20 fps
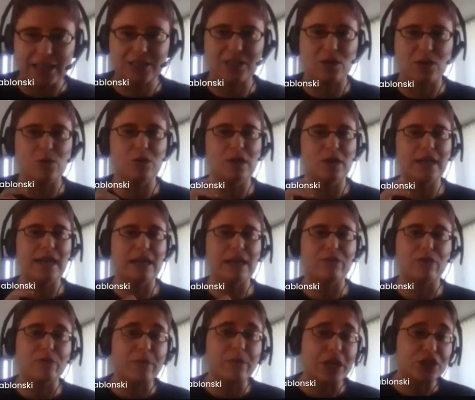So we'll look at
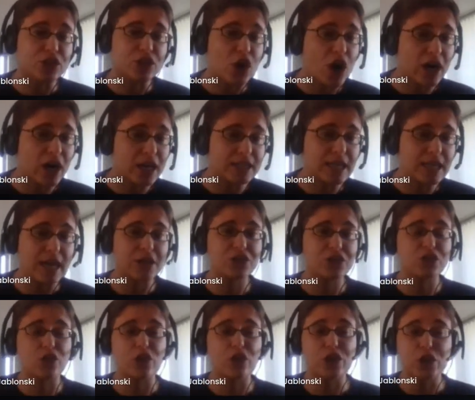information
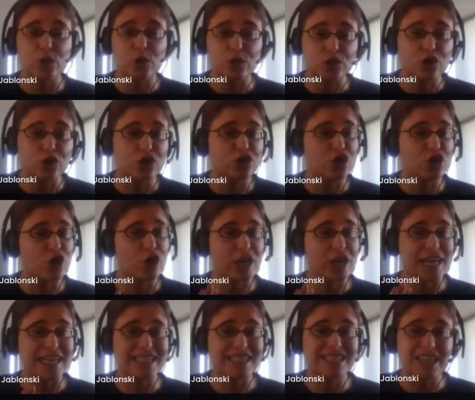architecture, user
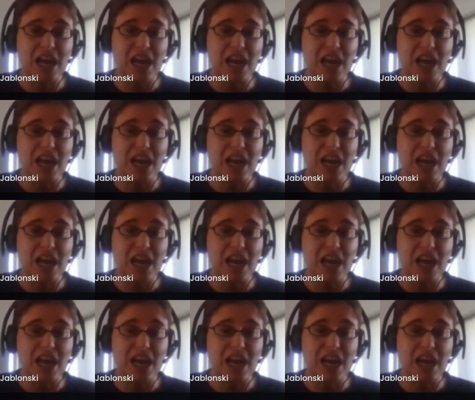journeys,